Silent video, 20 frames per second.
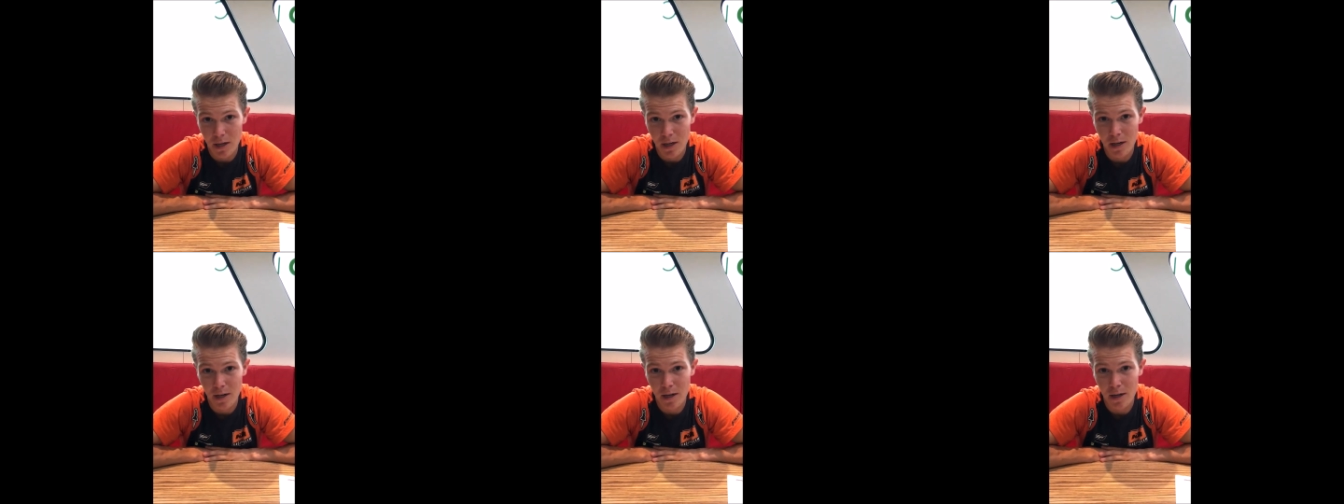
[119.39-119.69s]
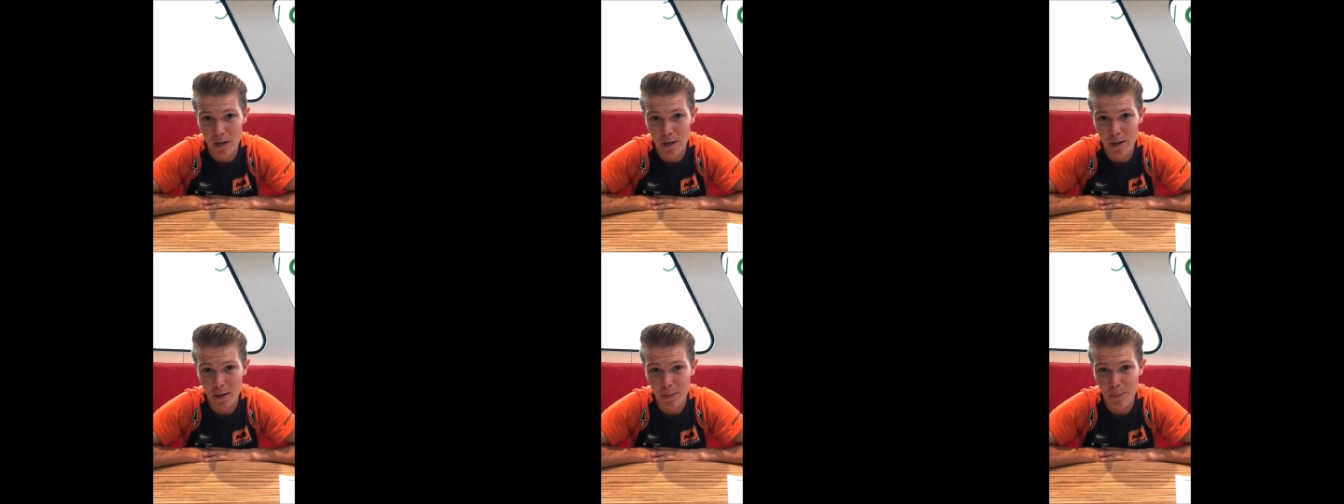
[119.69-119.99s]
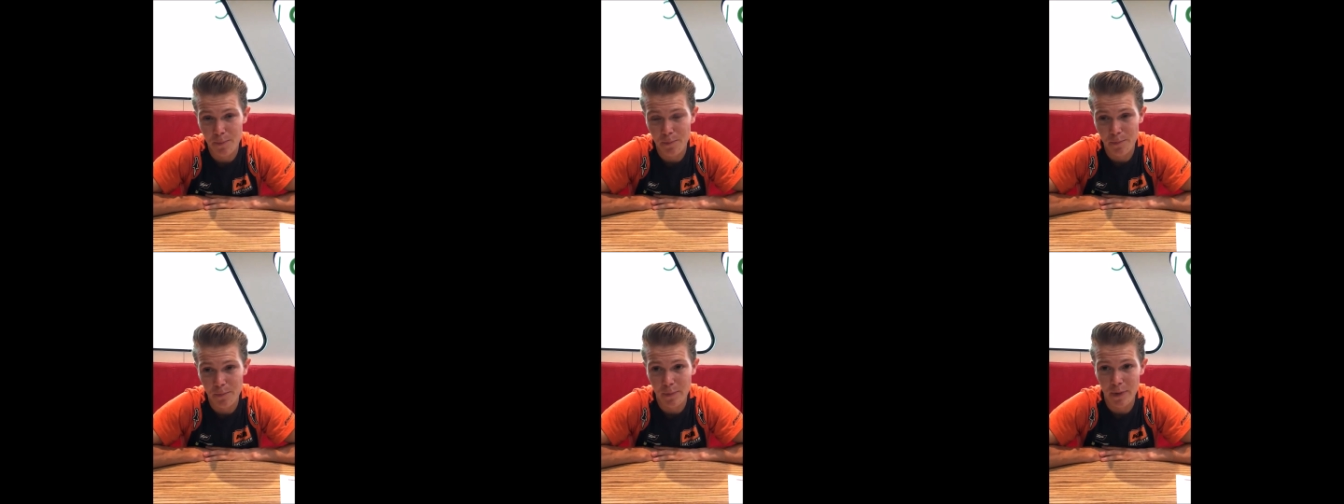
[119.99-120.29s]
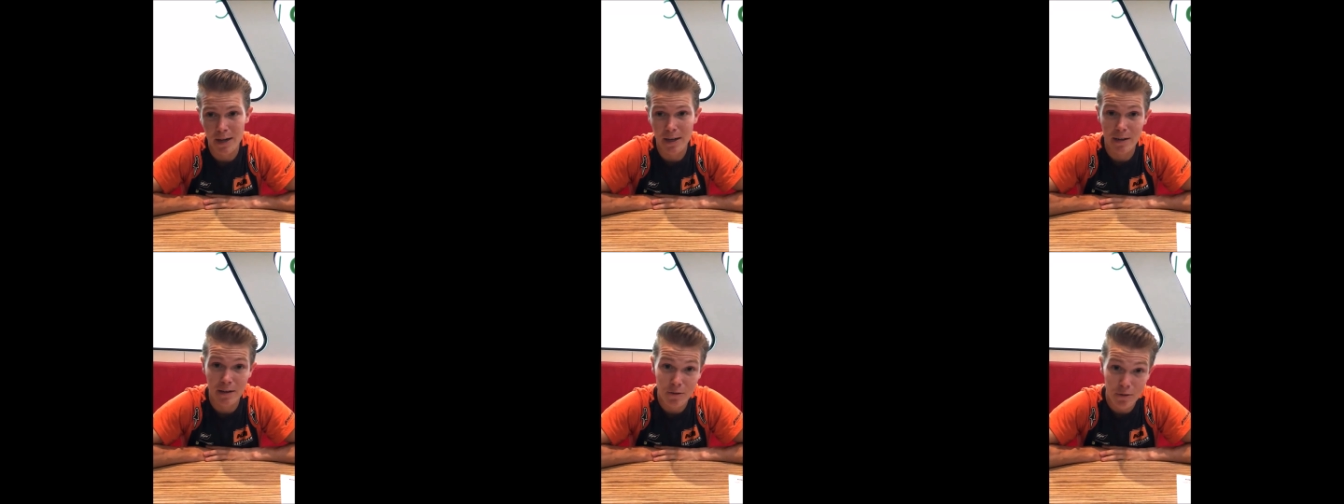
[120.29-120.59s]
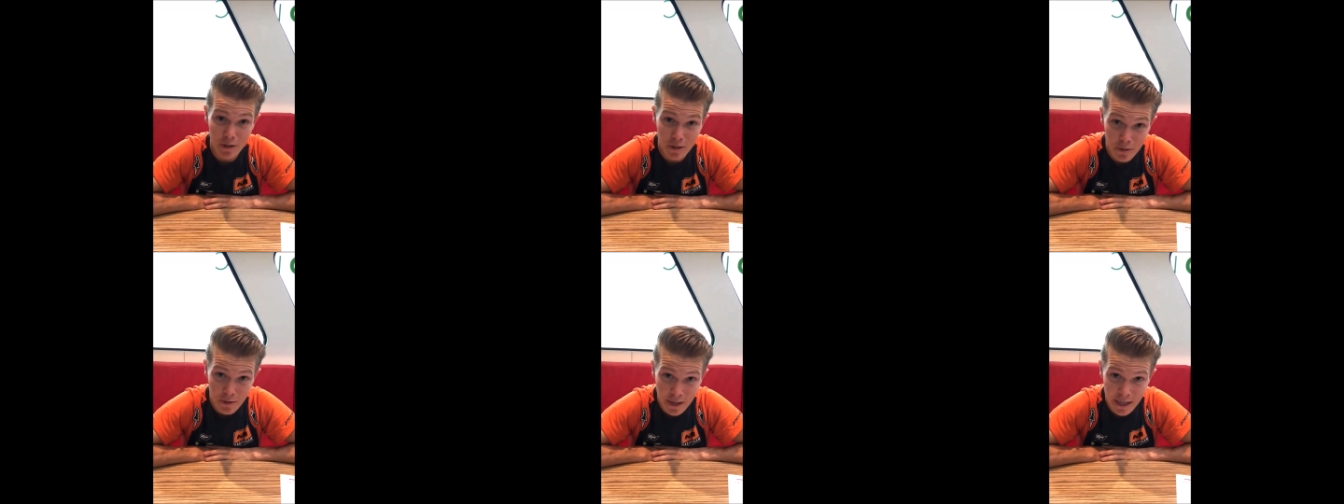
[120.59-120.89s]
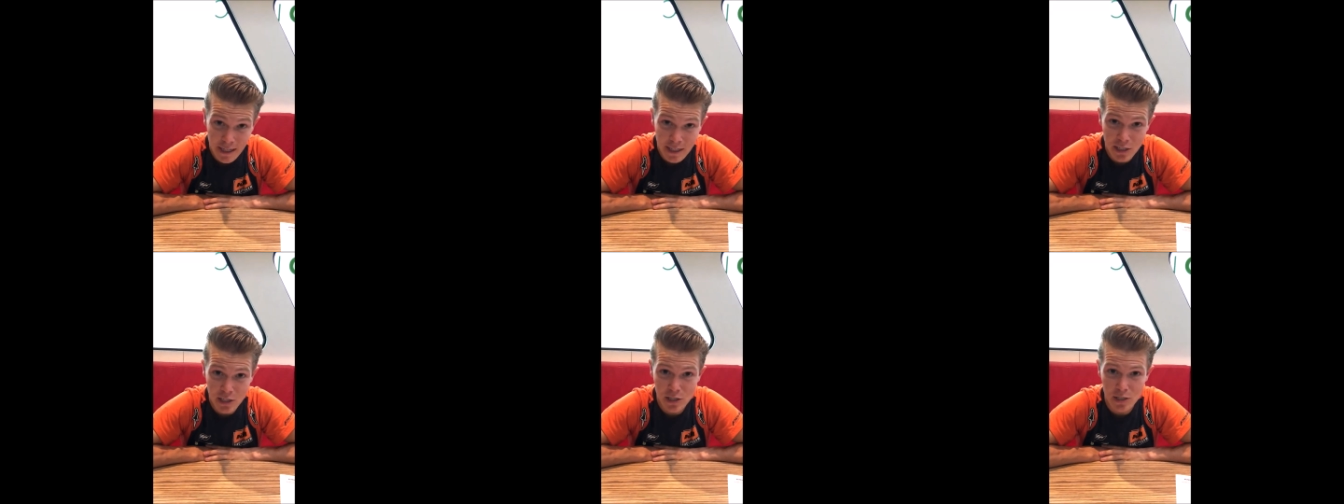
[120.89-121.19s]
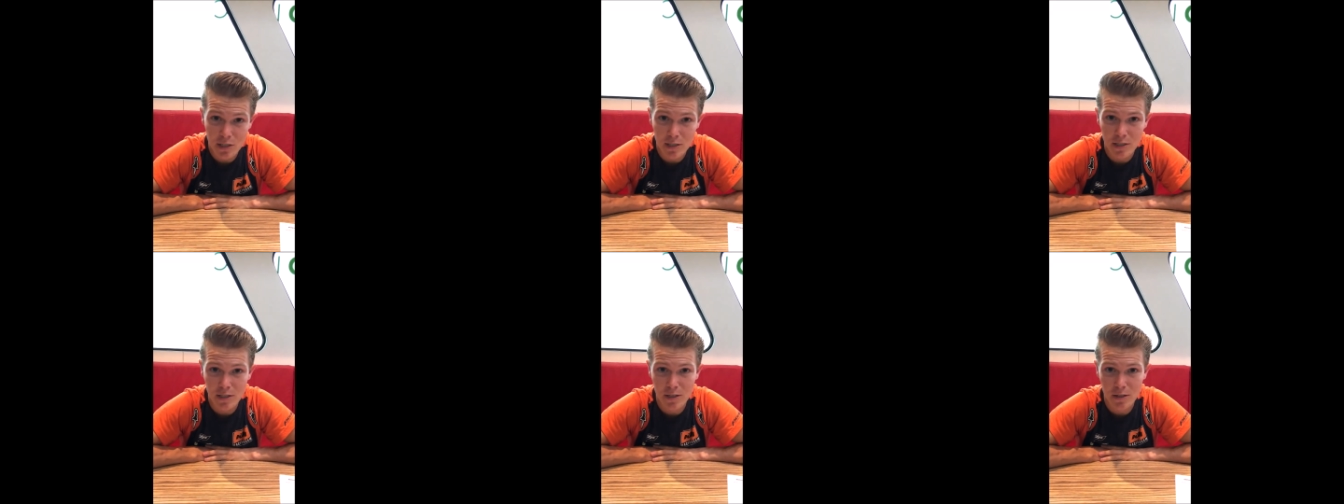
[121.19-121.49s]
Had a
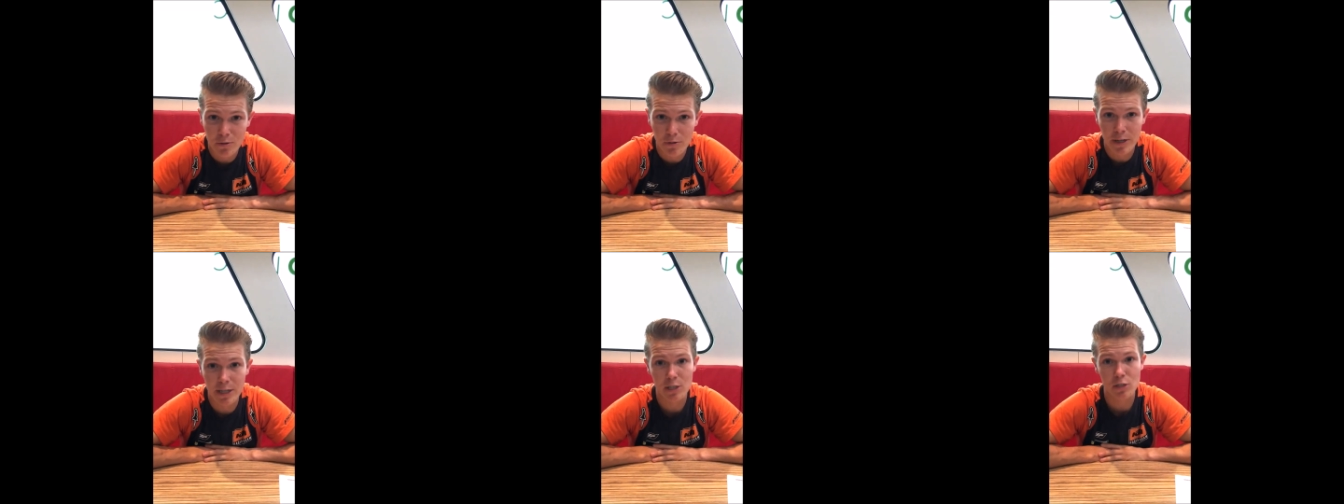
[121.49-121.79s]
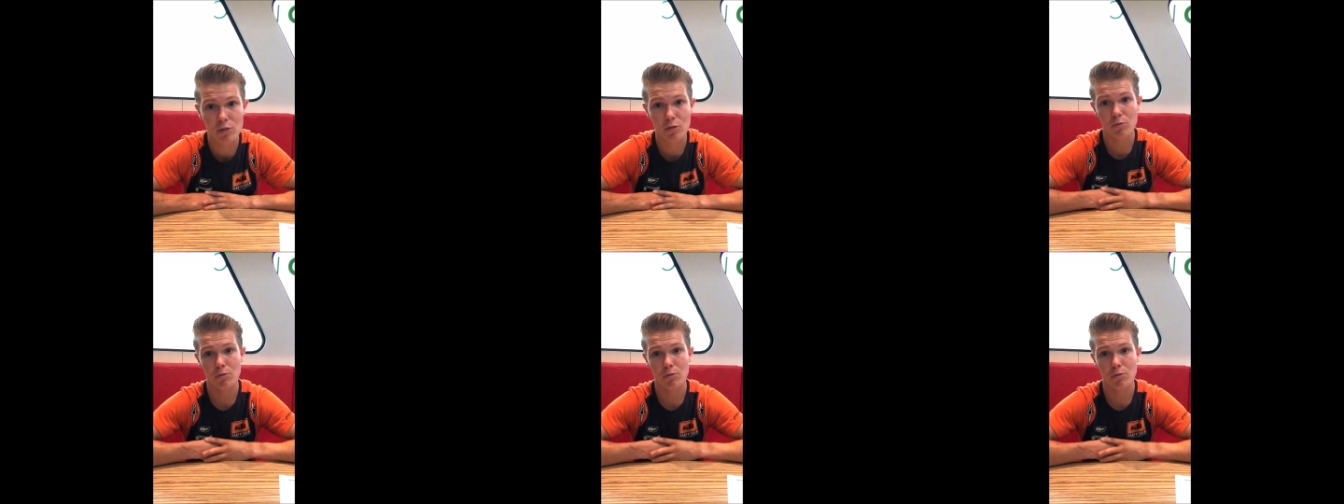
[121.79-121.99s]
crash in the race.